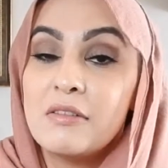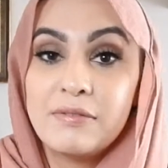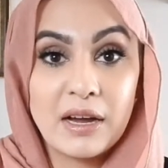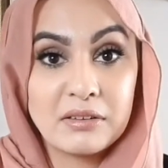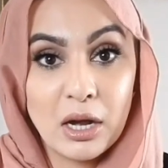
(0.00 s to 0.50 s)

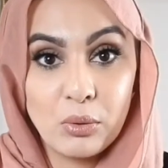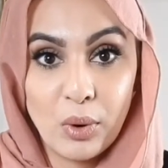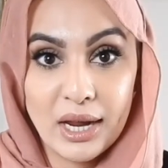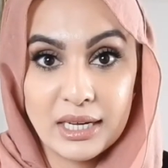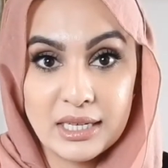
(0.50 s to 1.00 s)
found out
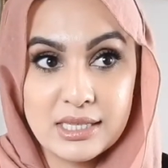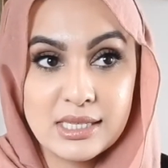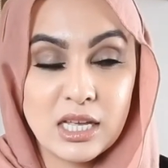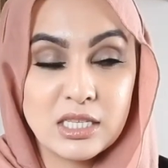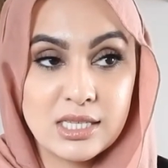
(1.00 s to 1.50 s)

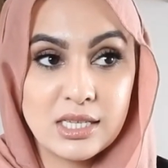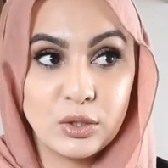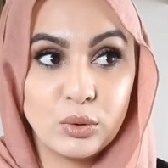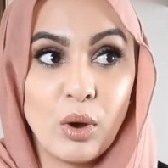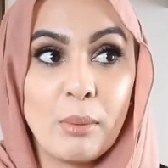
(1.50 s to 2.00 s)
ways
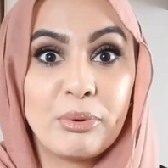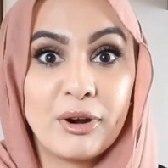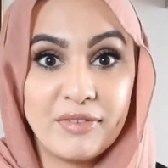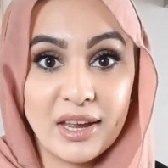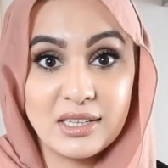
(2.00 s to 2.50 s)
to
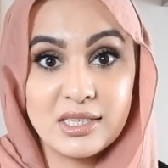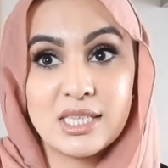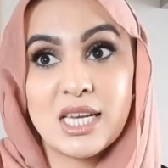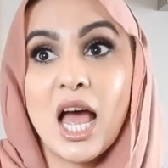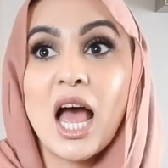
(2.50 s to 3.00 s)

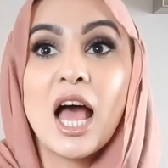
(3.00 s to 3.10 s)
prevent